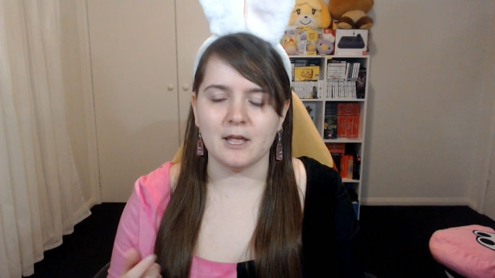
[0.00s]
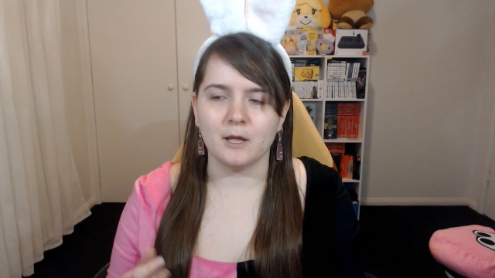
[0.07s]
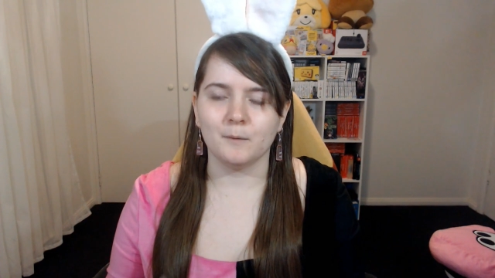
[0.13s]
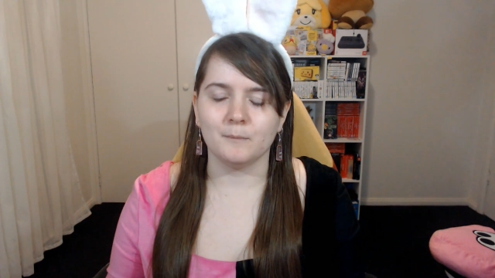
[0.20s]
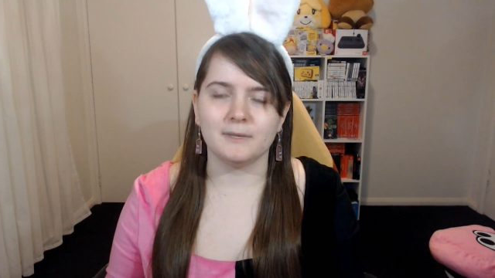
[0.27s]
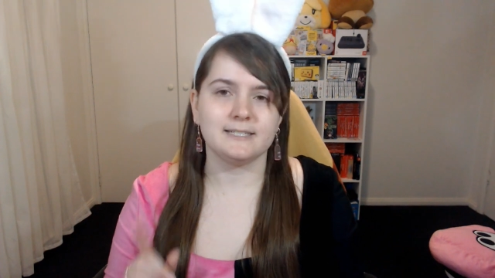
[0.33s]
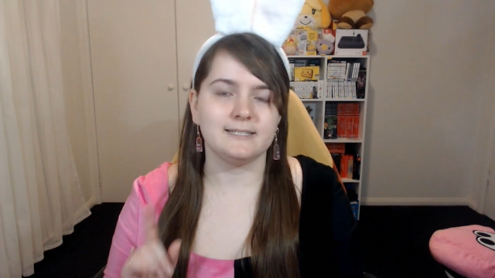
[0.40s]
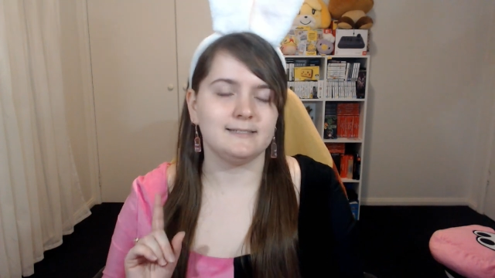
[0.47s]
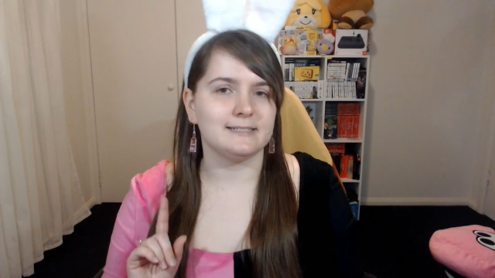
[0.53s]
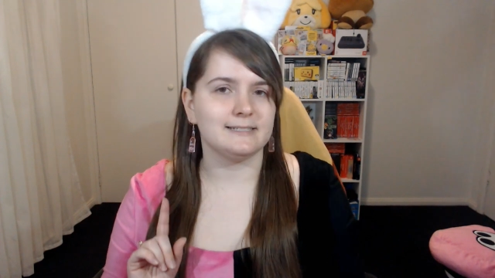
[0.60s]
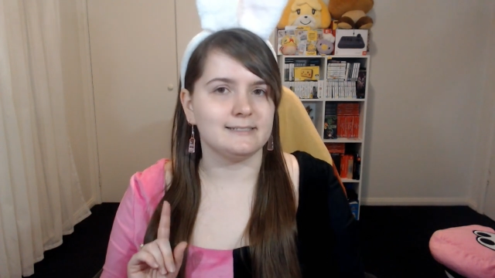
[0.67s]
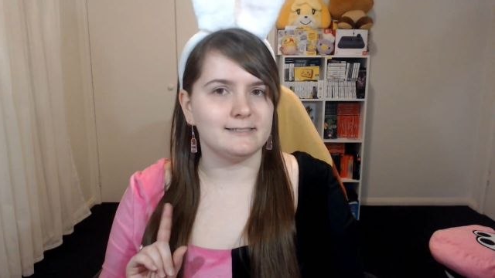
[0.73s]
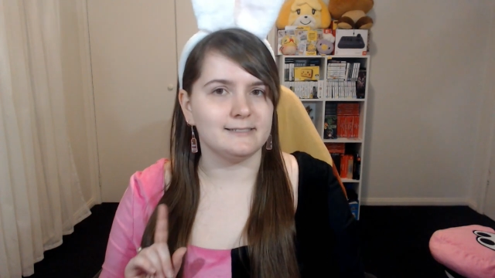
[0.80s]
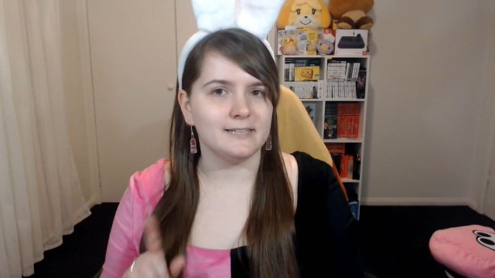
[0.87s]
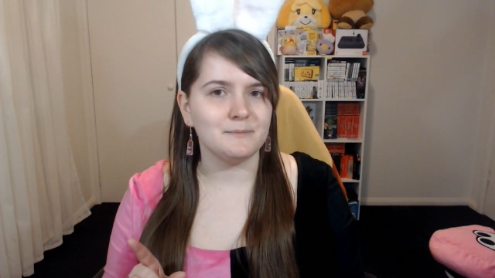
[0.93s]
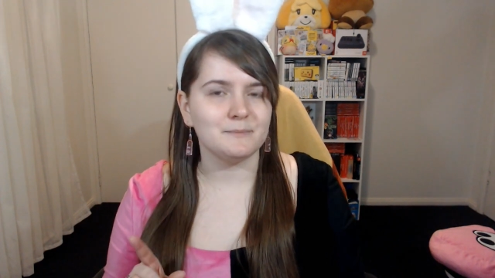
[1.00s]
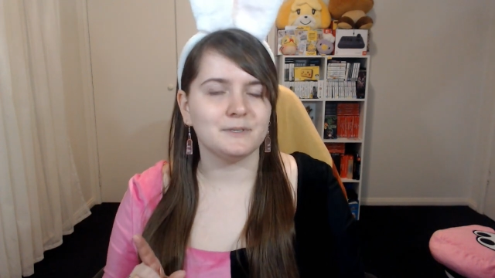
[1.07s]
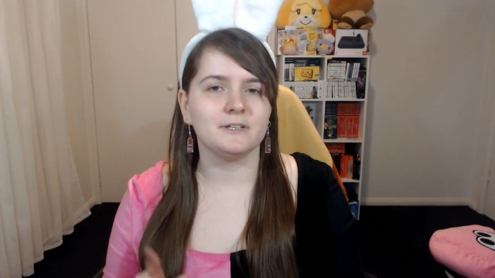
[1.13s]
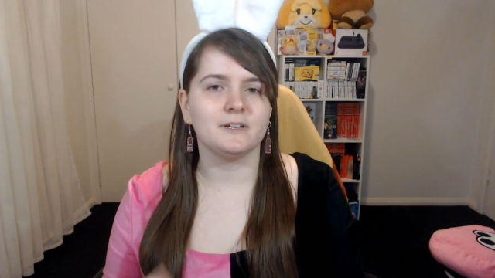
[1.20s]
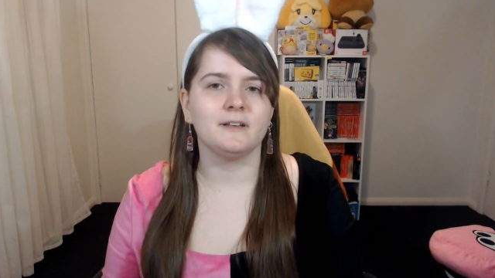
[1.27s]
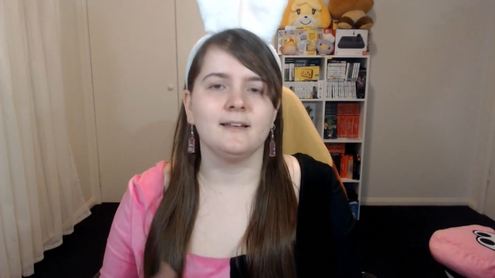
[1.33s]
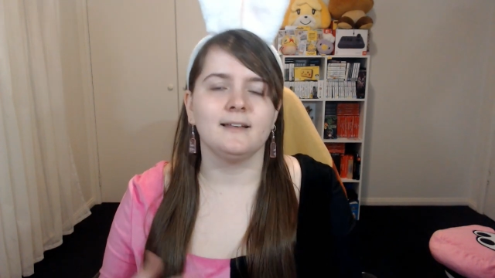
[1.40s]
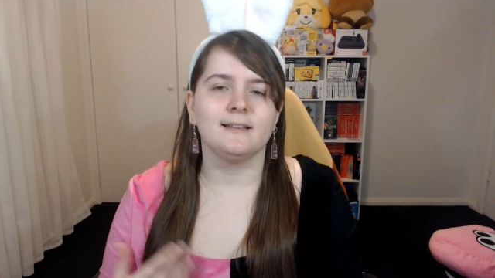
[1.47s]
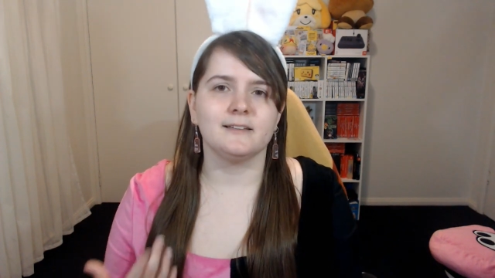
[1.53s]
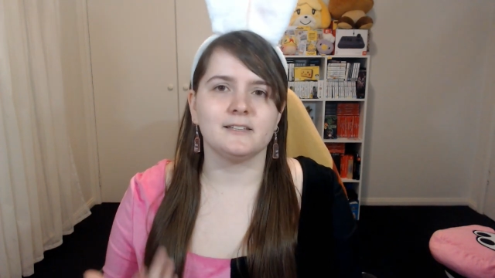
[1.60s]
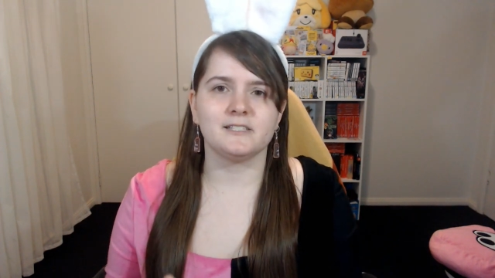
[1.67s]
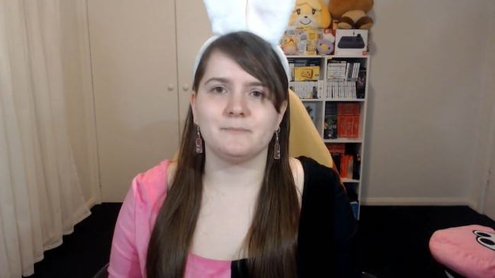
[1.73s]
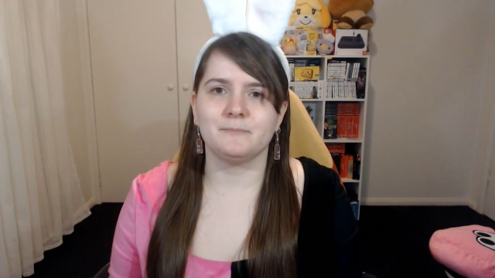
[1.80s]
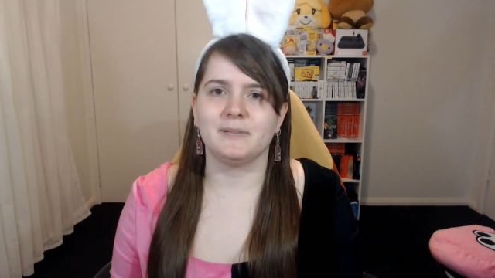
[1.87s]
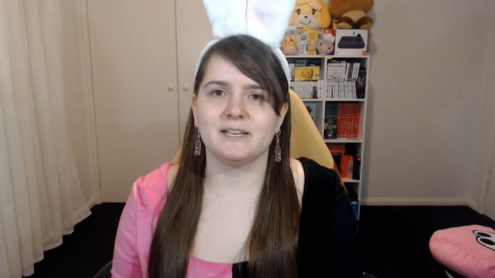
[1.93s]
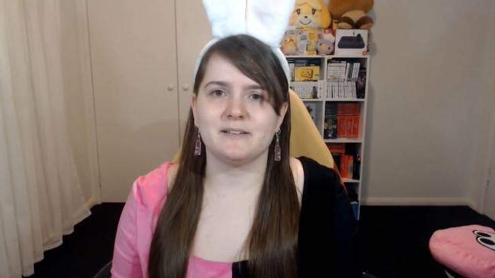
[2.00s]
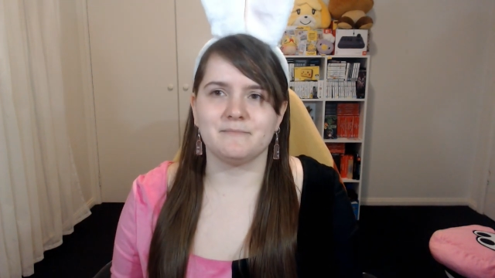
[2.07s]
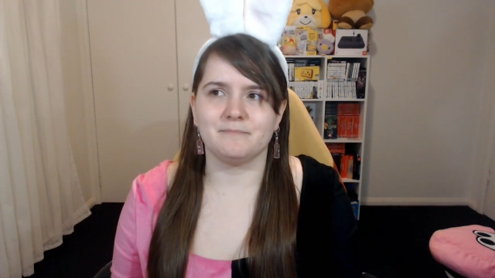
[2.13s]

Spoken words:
Plus, the demo lets you play